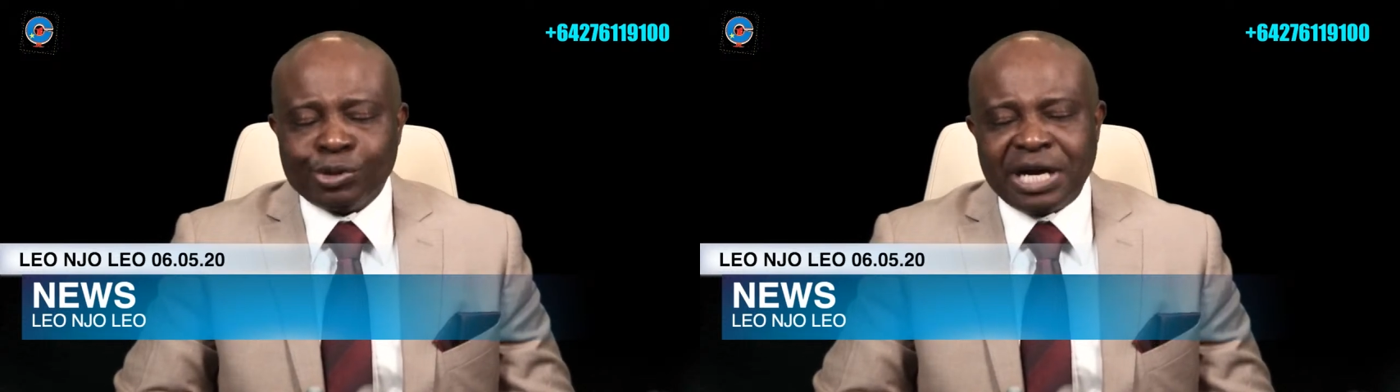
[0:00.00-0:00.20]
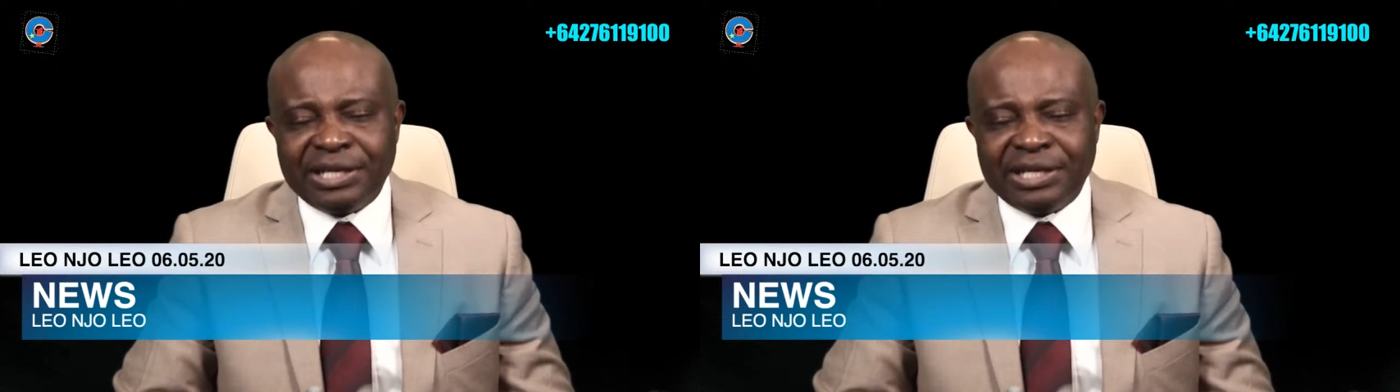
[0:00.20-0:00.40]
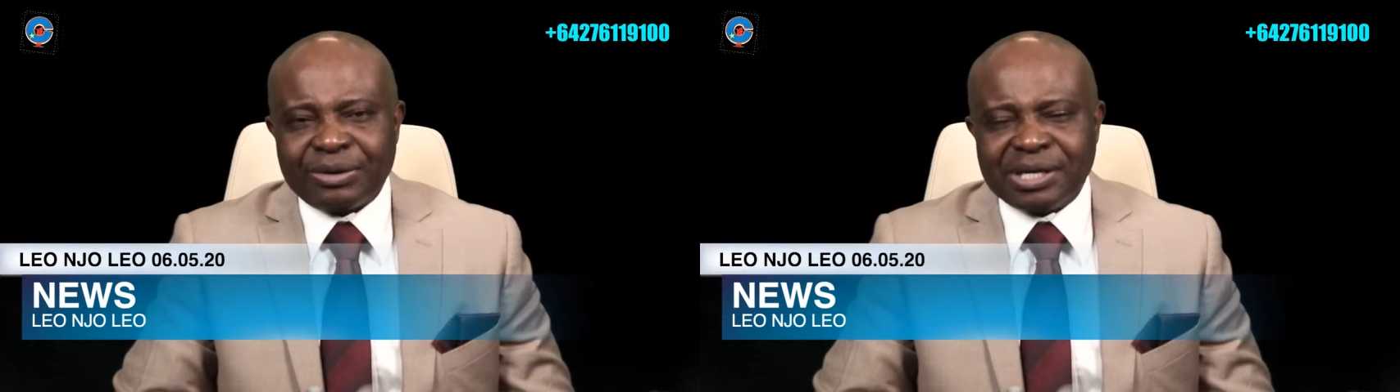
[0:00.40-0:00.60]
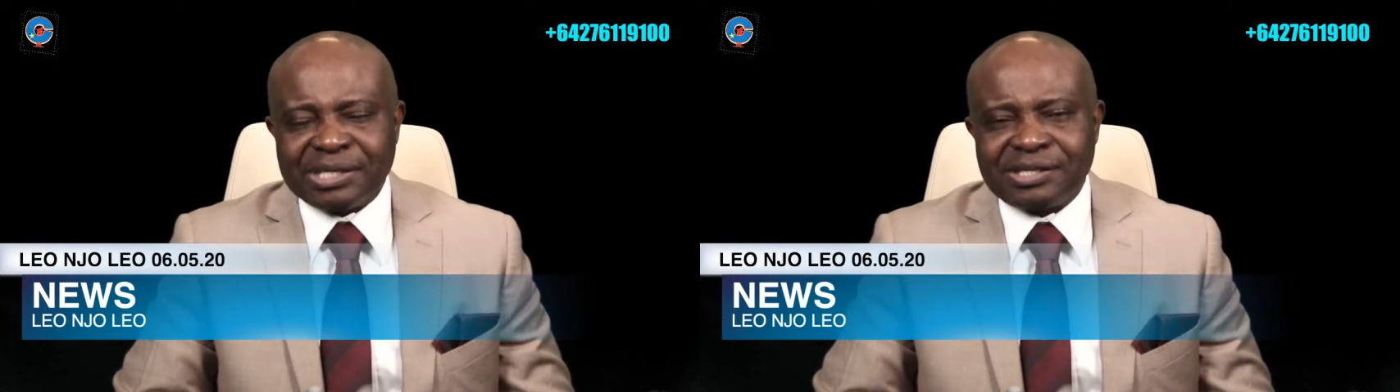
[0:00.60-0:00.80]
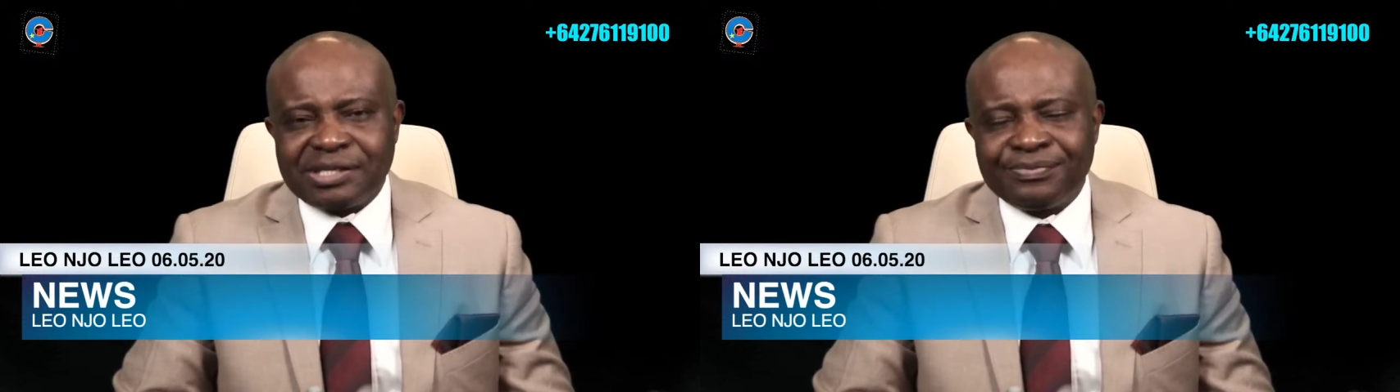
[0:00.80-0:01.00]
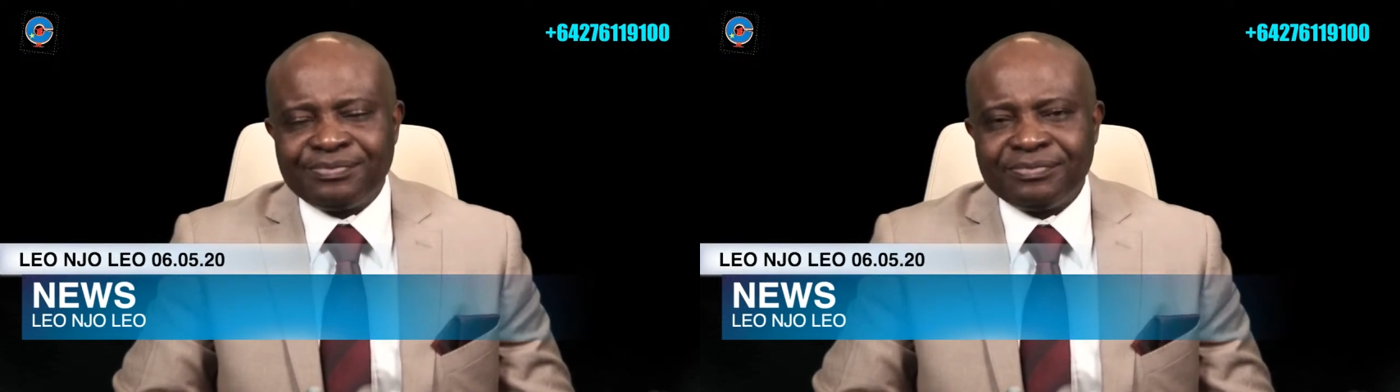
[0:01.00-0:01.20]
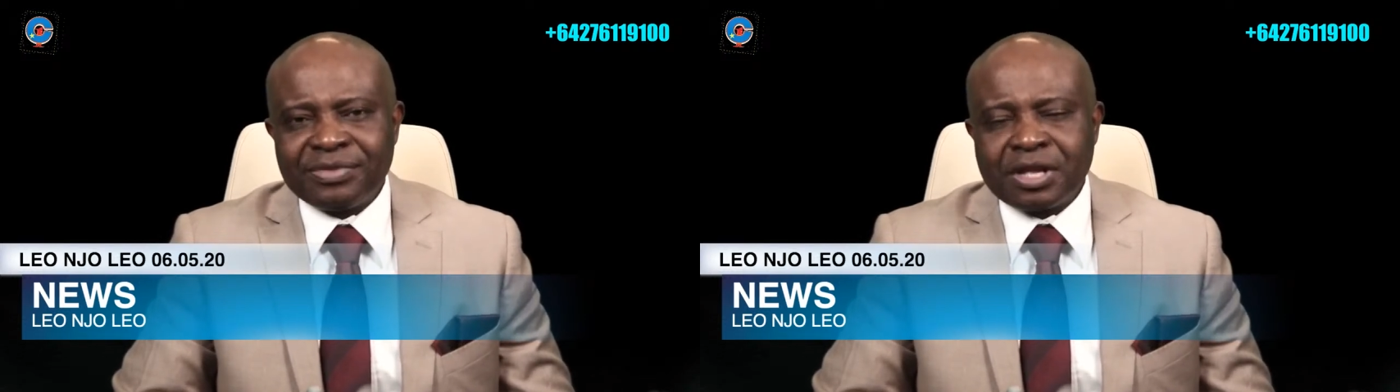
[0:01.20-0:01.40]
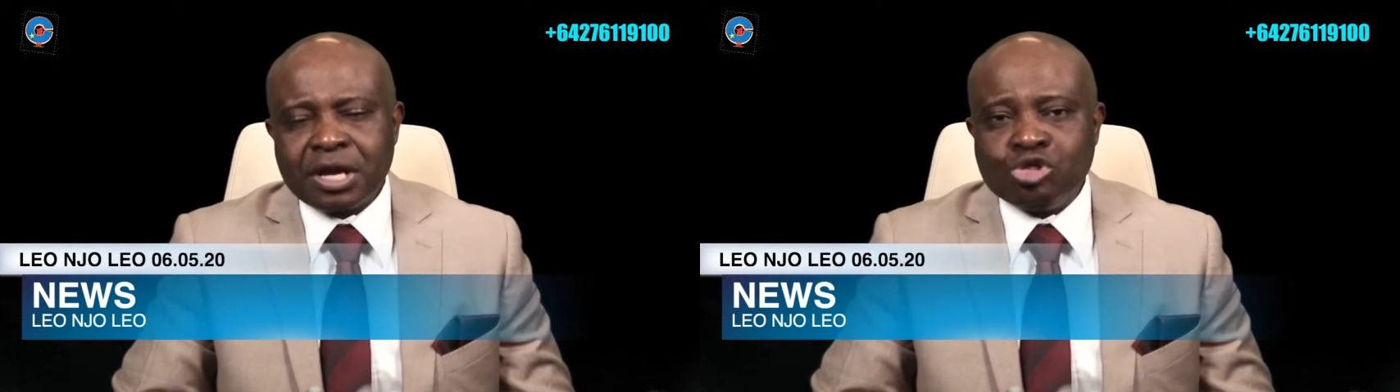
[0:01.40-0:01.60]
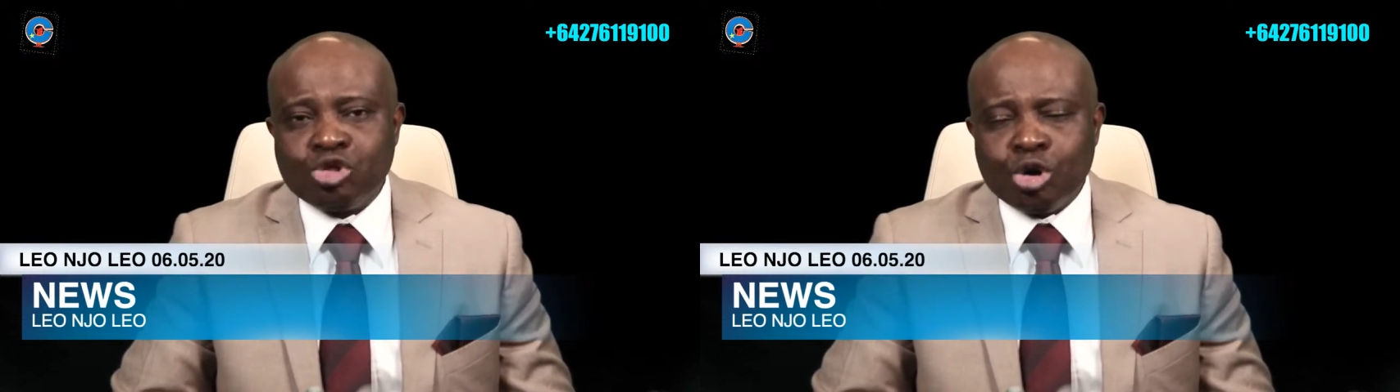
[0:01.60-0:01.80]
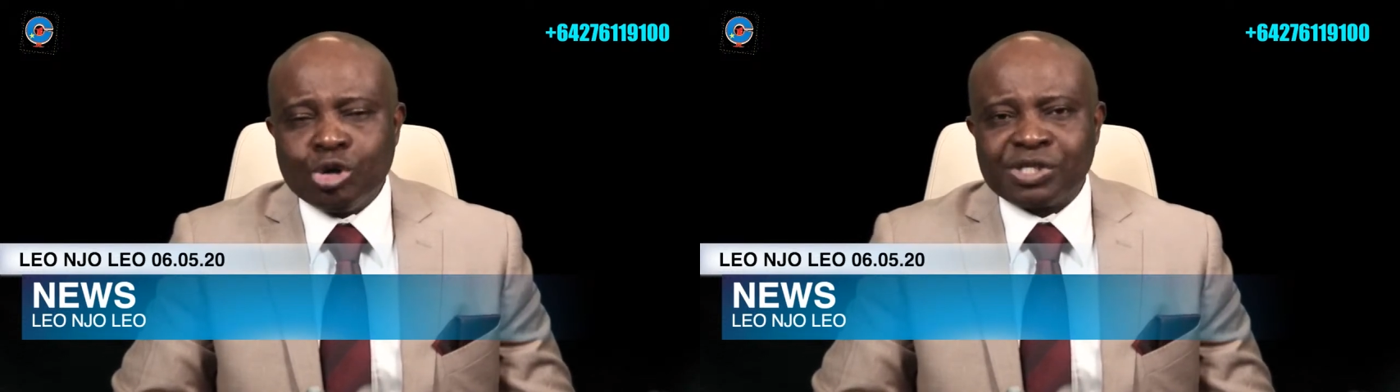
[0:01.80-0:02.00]
under arrests
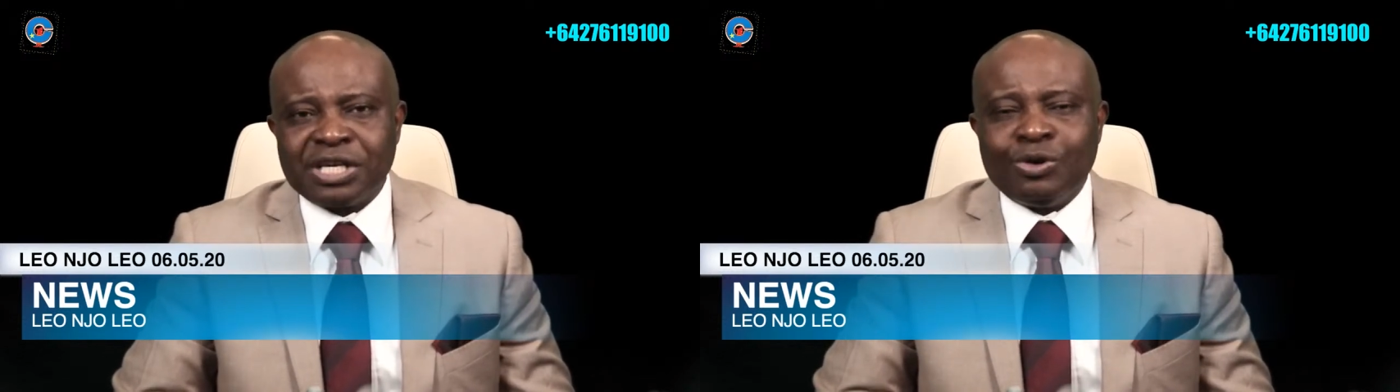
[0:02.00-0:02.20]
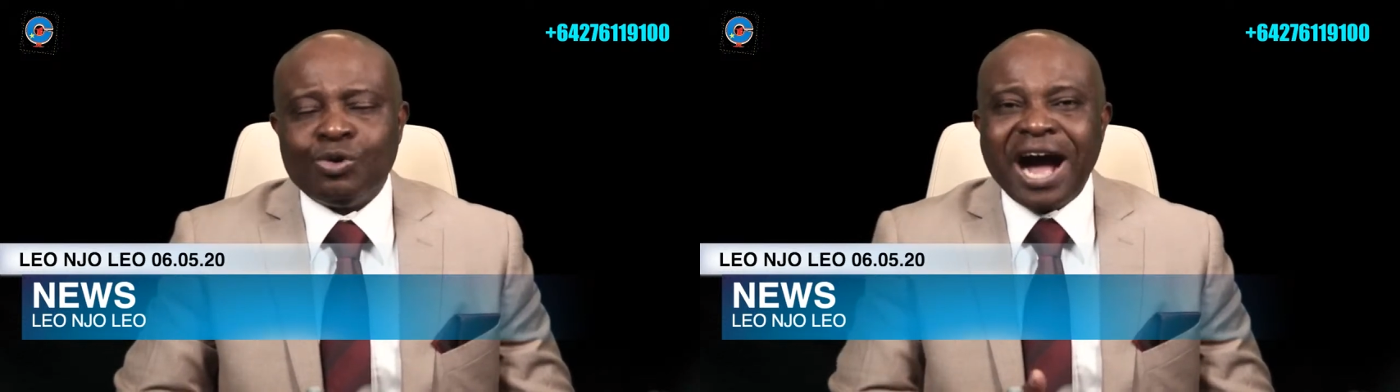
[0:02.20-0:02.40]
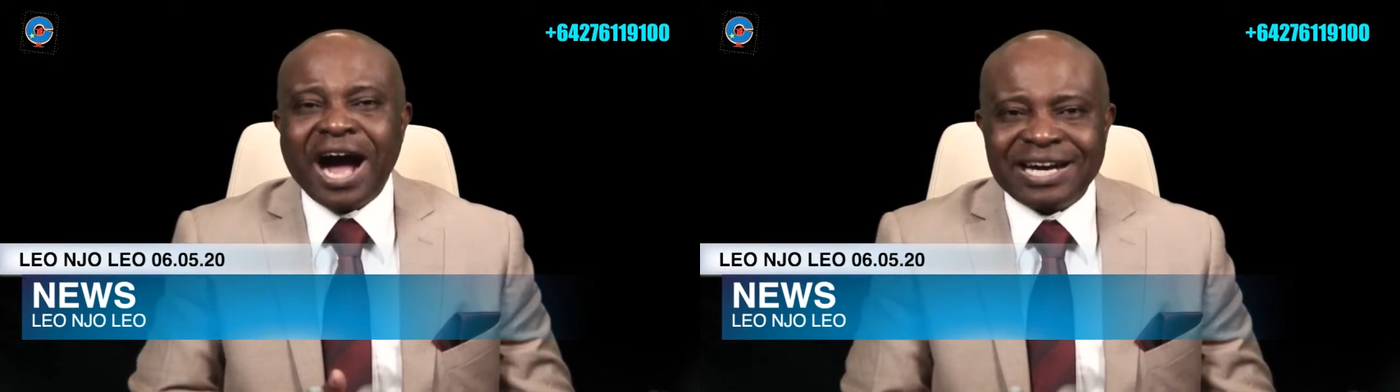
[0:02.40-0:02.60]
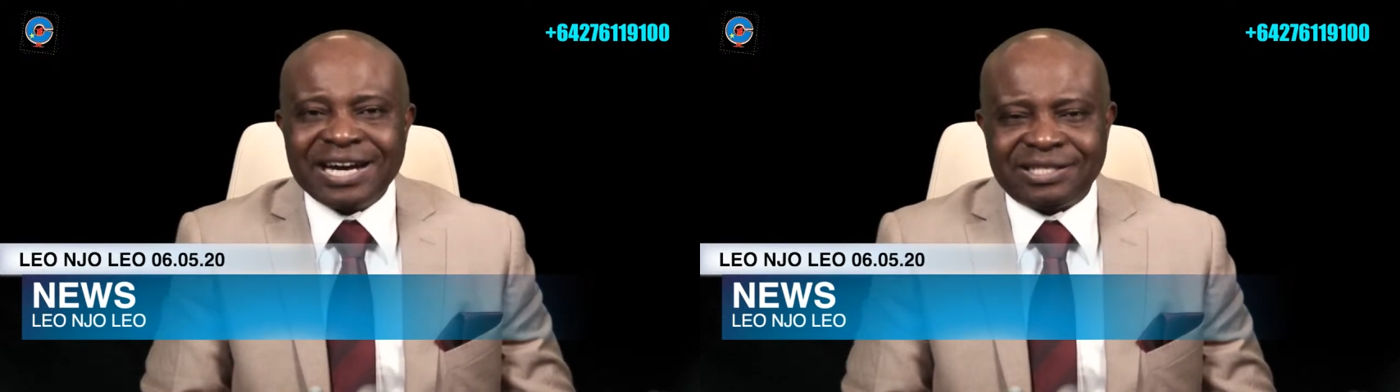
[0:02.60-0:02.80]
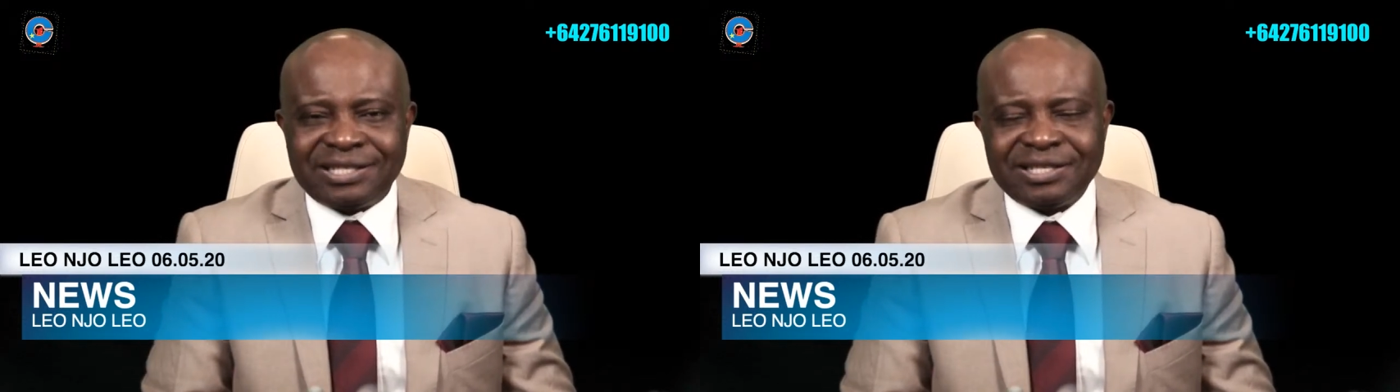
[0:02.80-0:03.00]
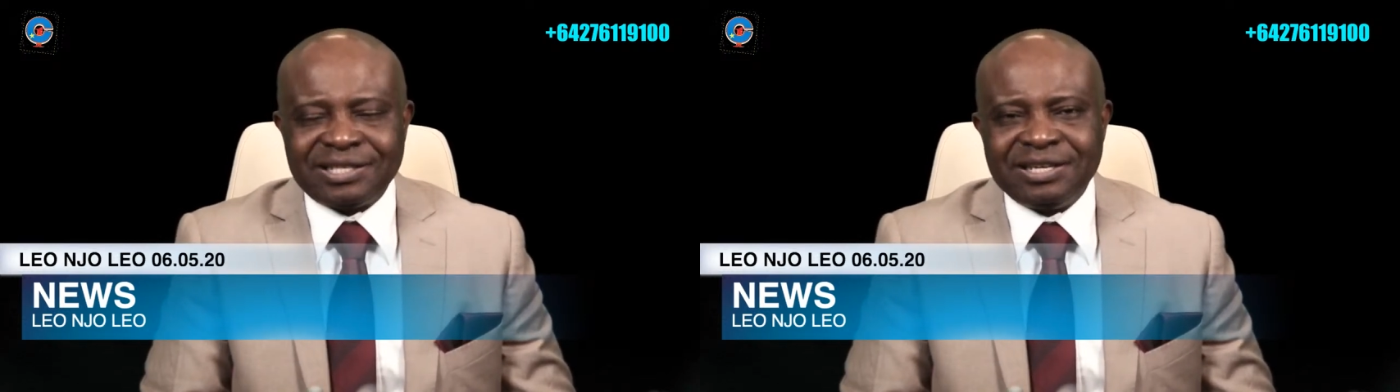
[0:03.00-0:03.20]
those who act